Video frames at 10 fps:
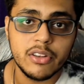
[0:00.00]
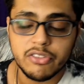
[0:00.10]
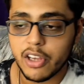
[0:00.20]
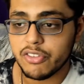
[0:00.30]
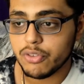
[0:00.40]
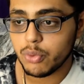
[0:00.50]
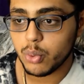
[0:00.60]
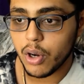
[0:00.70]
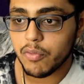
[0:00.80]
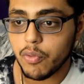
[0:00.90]
just
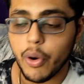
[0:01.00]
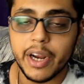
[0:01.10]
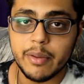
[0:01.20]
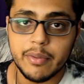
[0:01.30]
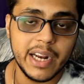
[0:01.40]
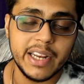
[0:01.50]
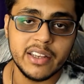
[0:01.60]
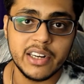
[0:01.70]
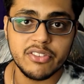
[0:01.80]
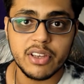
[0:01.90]
to avoid
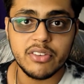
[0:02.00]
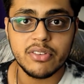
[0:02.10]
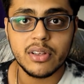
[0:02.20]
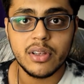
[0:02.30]
getting criticized.